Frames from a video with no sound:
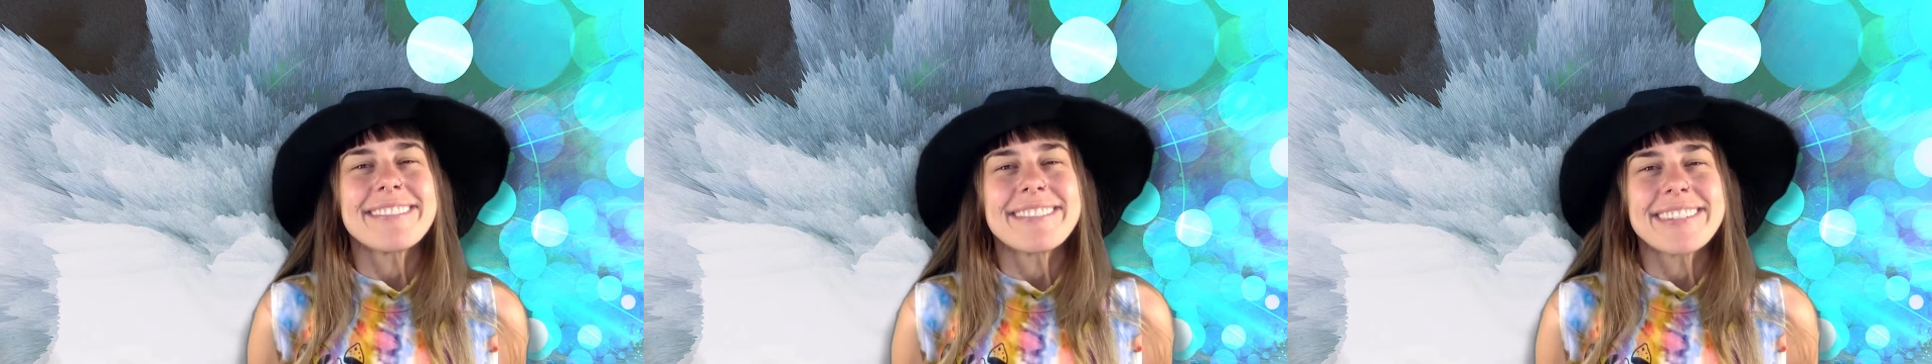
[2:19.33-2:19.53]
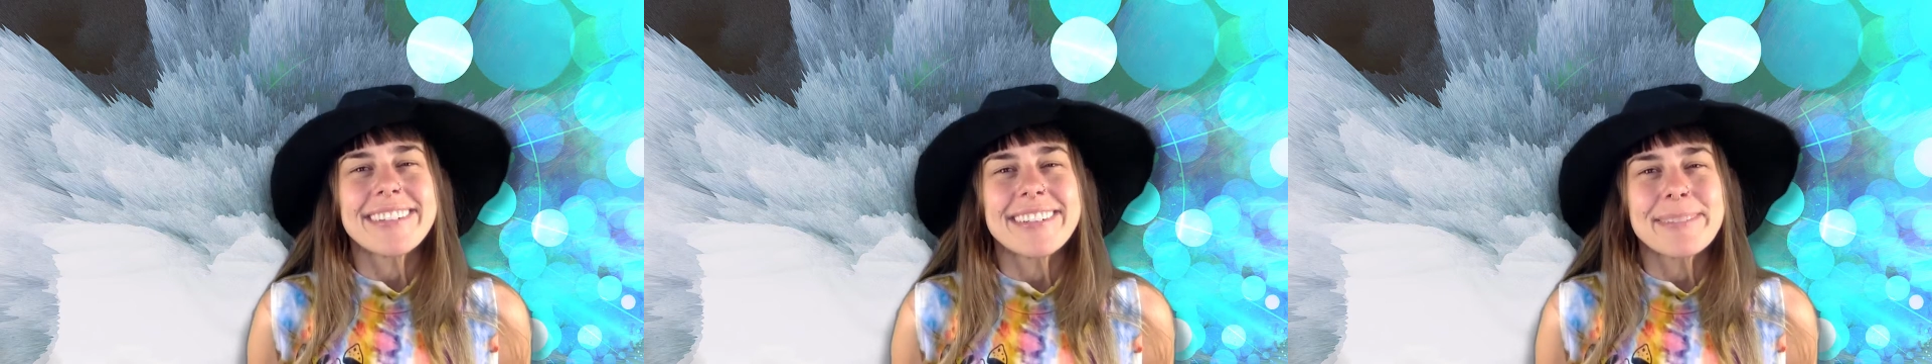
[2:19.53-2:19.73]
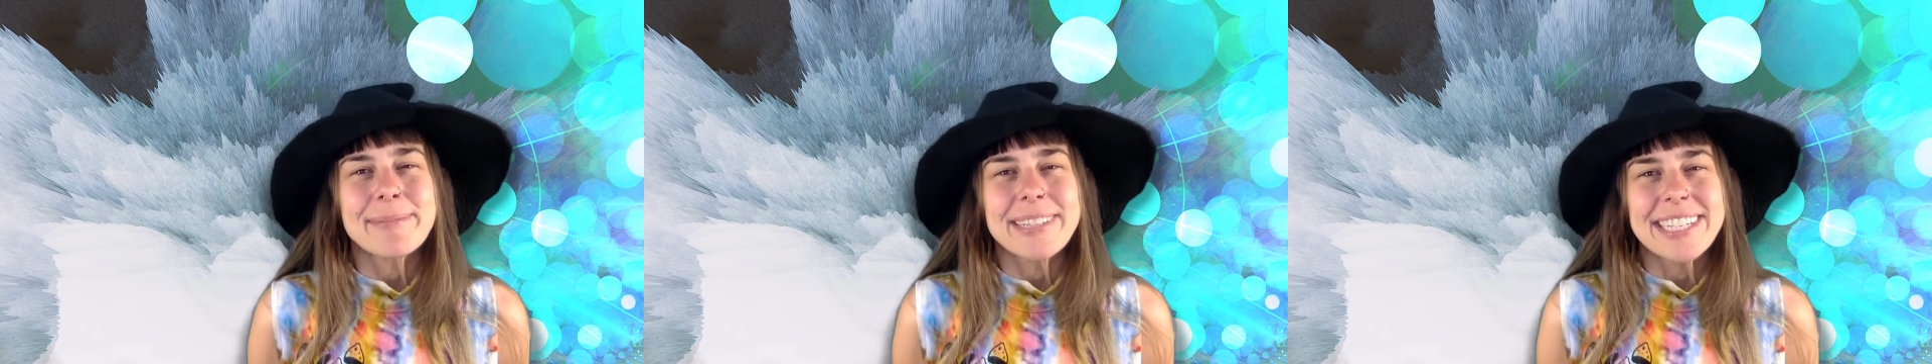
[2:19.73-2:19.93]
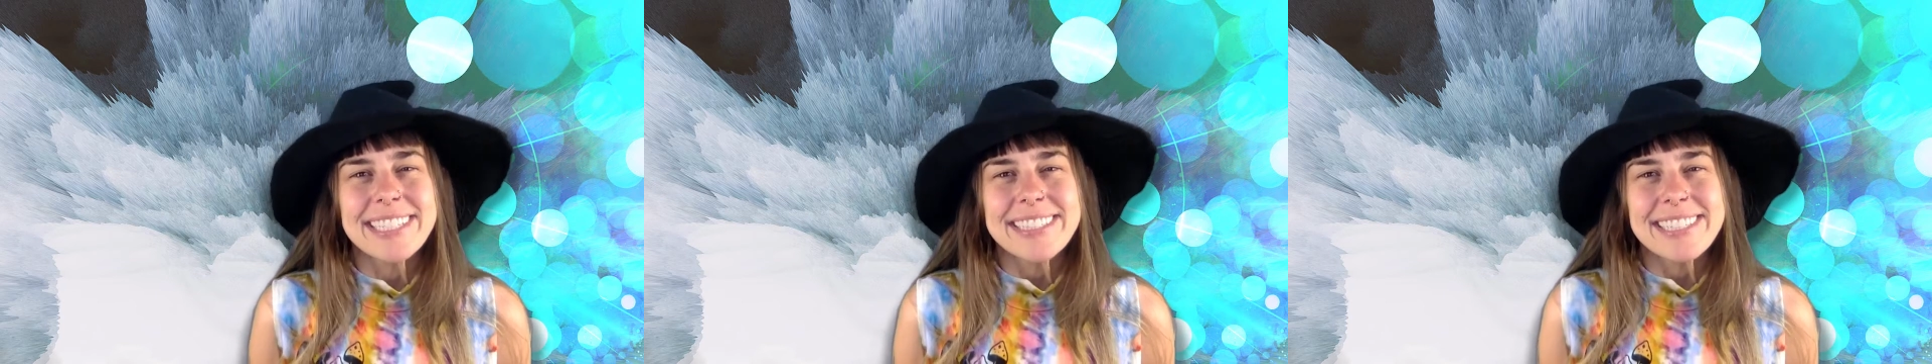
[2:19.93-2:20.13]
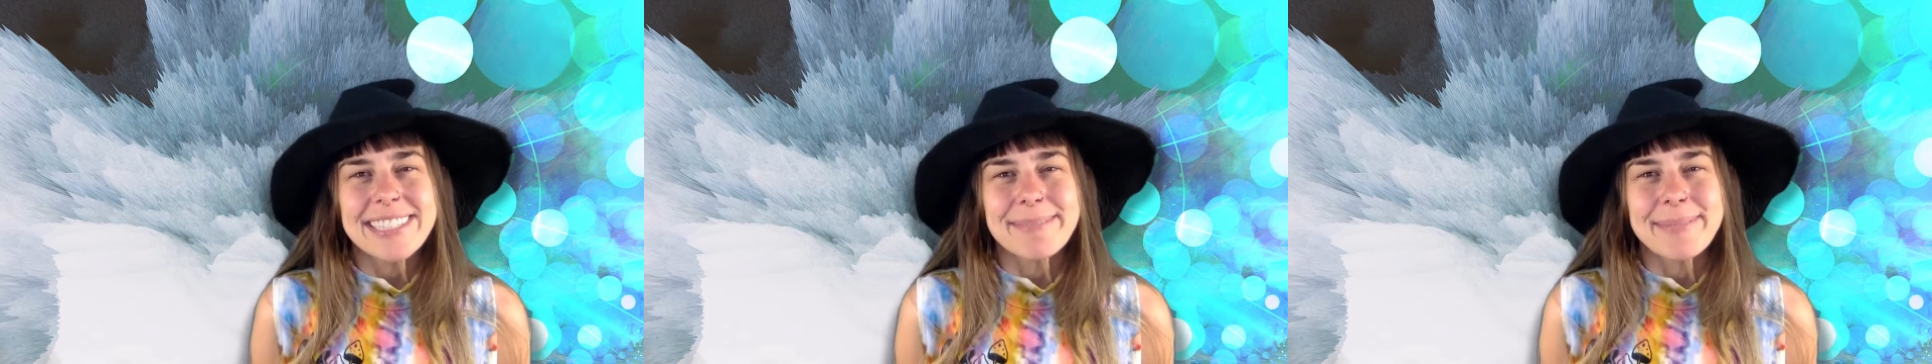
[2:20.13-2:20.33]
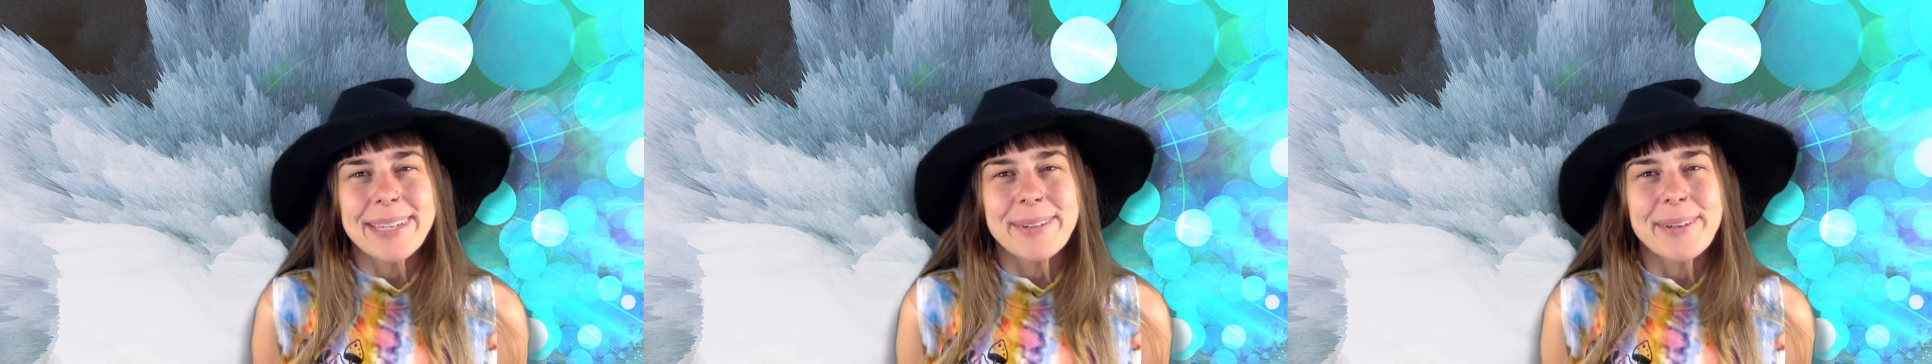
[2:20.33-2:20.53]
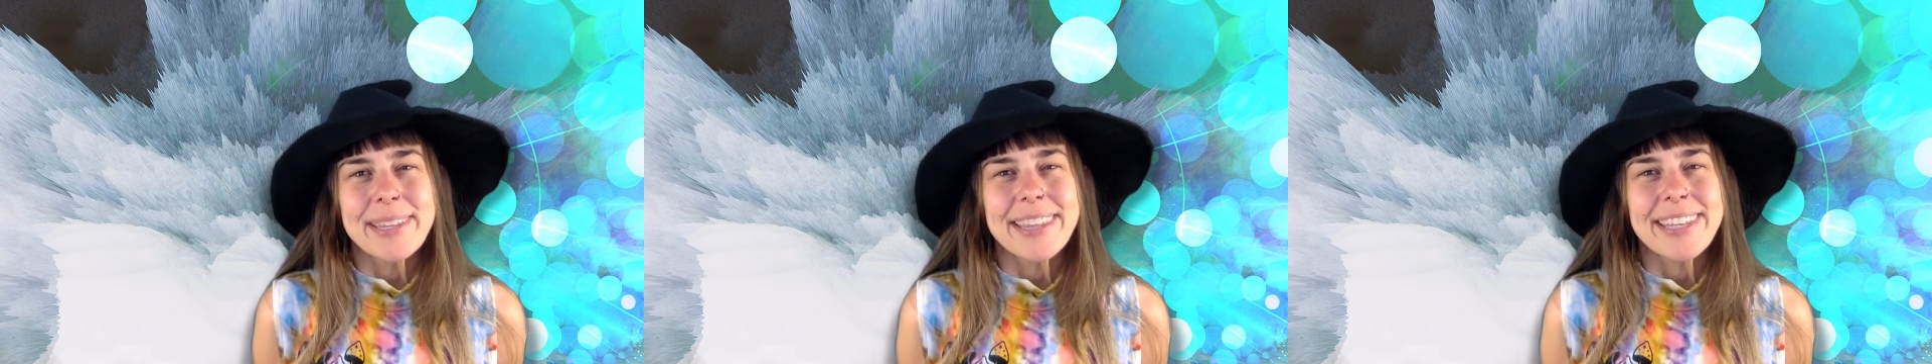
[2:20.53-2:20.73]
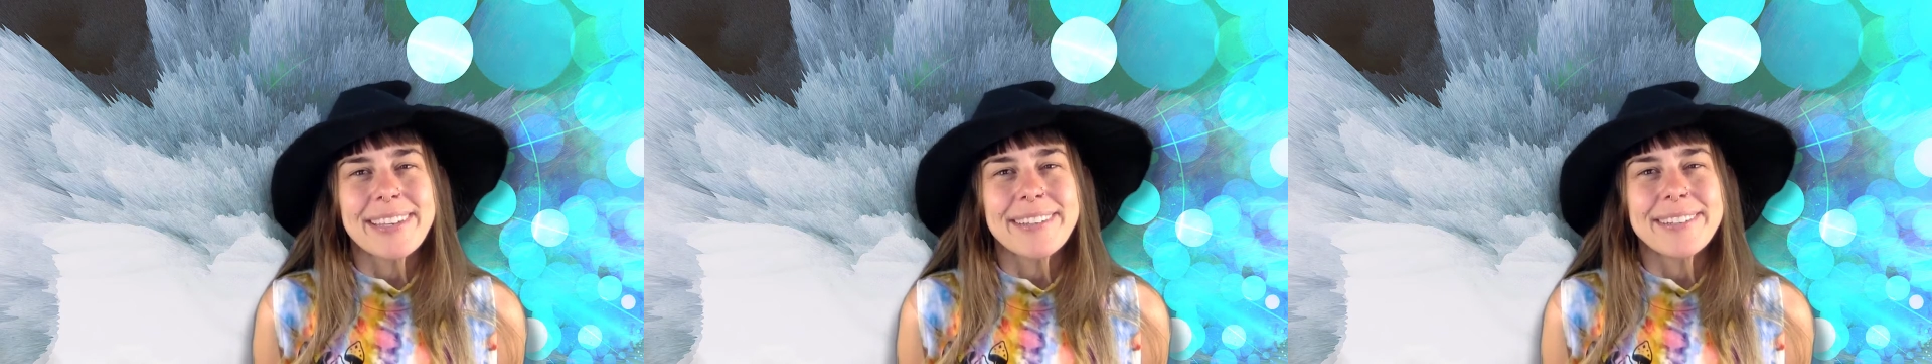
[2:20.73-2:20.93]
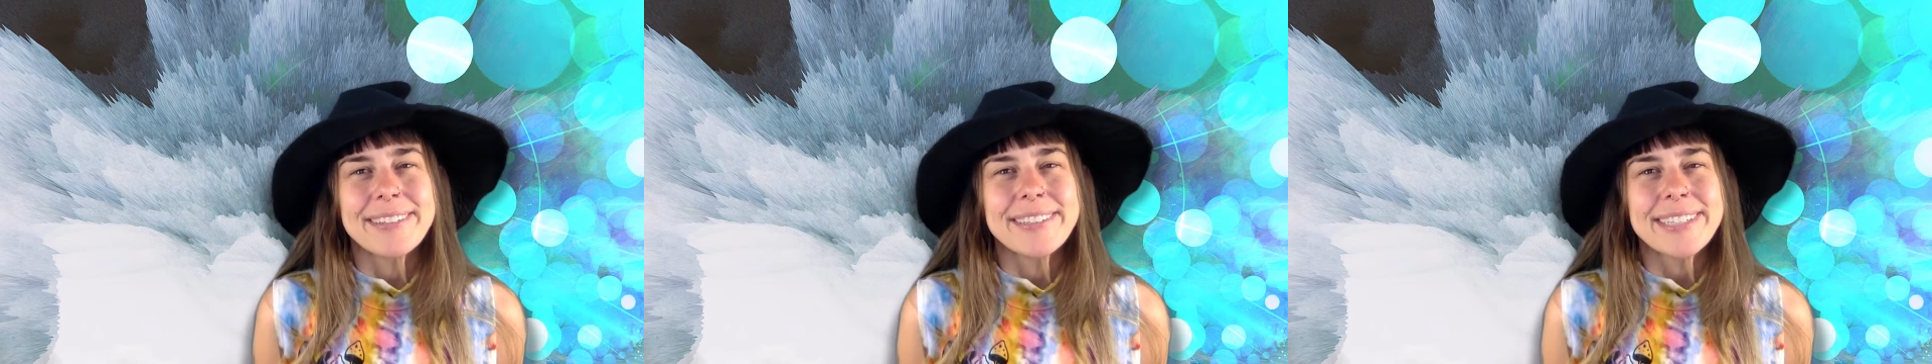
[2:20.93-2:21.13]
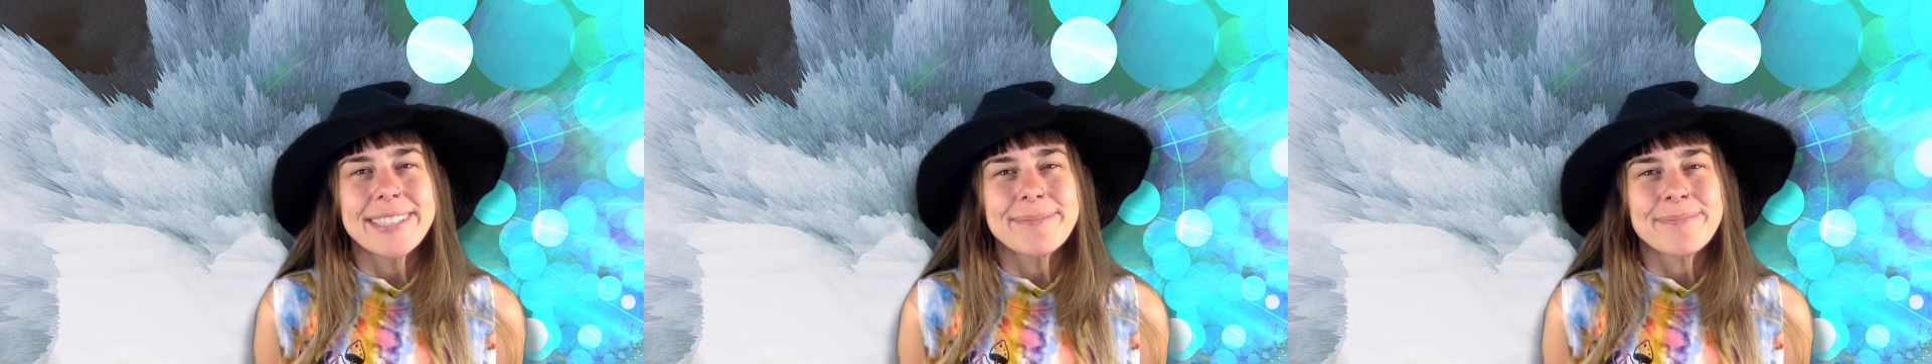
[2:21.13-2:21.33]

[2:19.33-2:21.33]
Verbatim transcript: for replacing me with you.